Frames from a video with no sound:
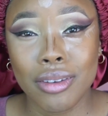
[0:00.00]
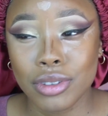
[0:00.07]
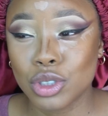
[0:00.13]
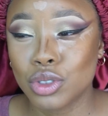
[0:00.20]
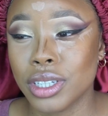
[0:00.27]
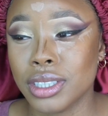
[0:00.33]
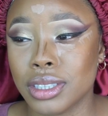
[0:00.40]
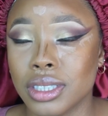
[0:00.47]
ever
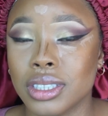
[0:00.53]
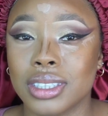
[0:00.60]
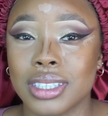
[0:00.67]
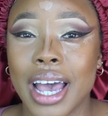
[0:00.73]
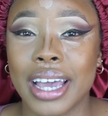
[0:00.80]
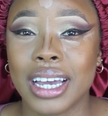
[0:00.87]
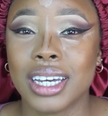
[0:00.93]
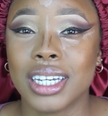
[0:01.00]
trying to look
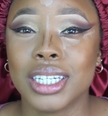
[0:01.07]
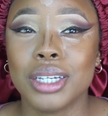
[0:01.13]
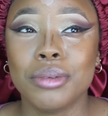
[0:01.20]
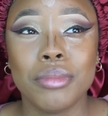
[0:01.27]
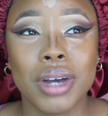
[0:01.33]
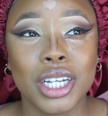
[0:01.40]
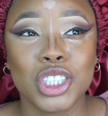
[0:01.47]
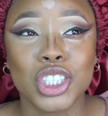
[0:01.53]
tired.
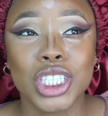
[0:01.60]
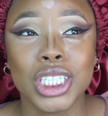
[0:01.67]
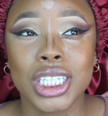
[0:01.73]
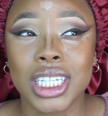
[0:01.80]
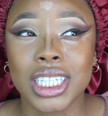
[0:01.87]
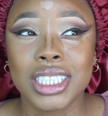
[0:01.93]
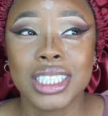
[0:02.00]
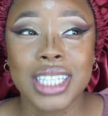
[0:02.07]
Imagine
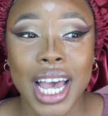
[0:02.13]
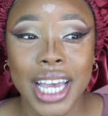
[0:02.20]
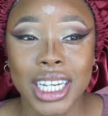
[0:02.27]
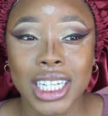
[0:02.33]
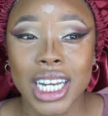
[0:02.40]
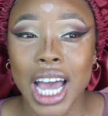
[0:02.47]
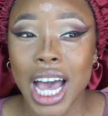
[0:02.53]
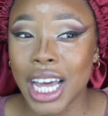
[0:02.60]
looking
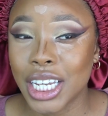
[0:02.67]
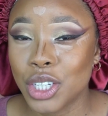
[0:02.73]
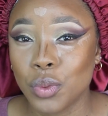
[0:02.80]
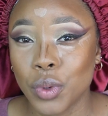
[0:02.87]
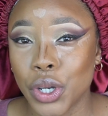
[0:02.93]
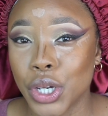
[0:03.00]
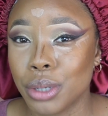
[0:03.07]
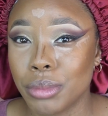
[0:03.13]
tired and you're
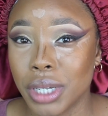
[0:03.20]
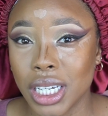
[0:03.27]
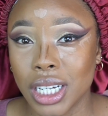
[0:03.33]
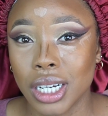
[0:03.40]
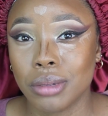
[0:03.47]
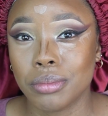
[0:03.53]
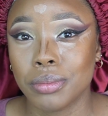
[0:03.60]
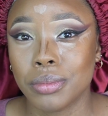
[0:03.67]
wearing
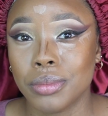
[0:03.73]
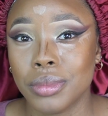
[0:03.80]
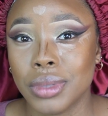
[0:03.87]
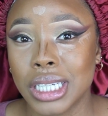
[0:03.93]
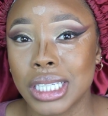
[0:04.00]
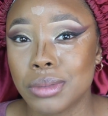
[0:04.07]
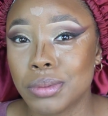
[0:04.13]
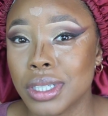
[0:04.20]
makeup.
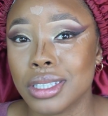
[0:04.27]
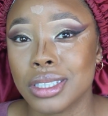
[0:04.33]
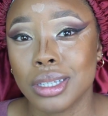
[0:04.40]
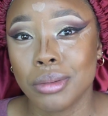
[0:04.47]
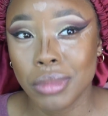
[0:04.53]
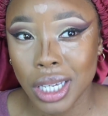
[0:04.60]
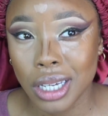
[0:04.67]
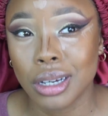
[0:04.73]
It's because
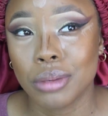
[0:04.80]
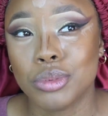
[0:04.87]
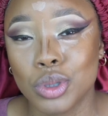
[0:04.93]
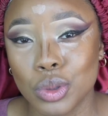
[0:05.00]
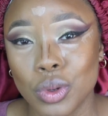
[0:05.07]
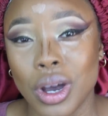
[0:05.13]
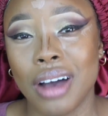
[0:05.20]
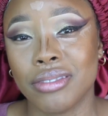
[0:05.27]
your makeup
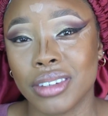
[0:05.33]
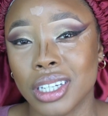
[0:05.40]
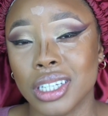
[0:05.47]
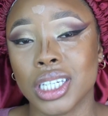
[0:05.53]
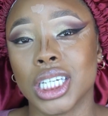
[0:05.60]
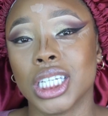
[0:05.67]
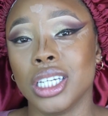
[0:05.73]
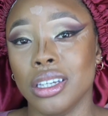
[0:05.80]
too have you
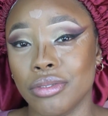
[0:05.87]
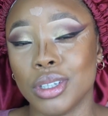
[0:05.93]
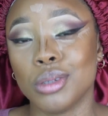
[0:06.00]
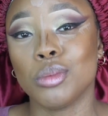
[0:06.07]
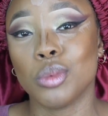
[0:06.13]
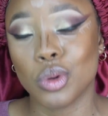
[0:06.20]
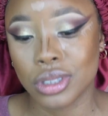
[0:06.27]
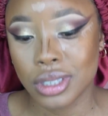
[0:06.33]
looking even
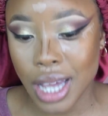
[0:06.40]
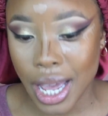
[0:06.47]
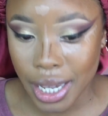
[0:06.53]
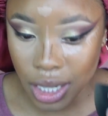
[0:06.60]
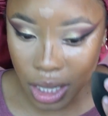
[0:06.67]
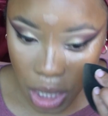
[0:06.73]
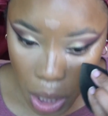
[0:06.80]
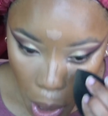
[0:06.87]
more
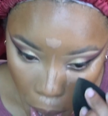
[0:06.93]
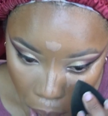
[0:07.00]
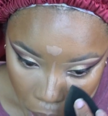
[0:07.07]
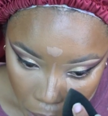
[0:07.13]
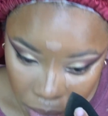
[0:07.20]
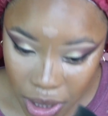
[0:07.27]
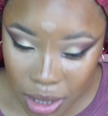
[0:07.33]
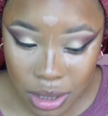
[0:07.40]
tired,
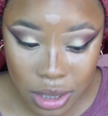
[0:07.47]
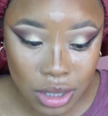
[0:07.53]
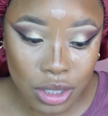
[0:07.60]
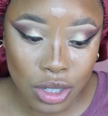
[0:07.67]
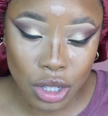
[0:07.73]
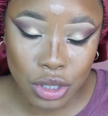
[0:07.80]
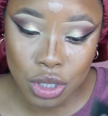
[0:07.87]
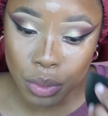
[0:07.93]
because it's
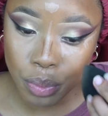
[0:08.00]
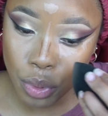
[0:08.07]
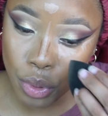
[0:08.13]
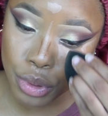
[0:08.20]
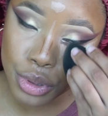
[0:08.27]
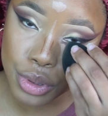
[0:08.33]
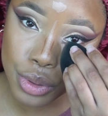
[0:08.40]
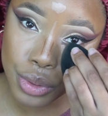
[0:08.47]
not
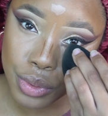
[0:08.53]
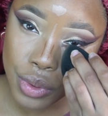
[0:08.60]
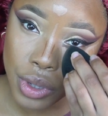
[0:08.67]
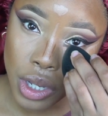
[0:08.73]
supposed to.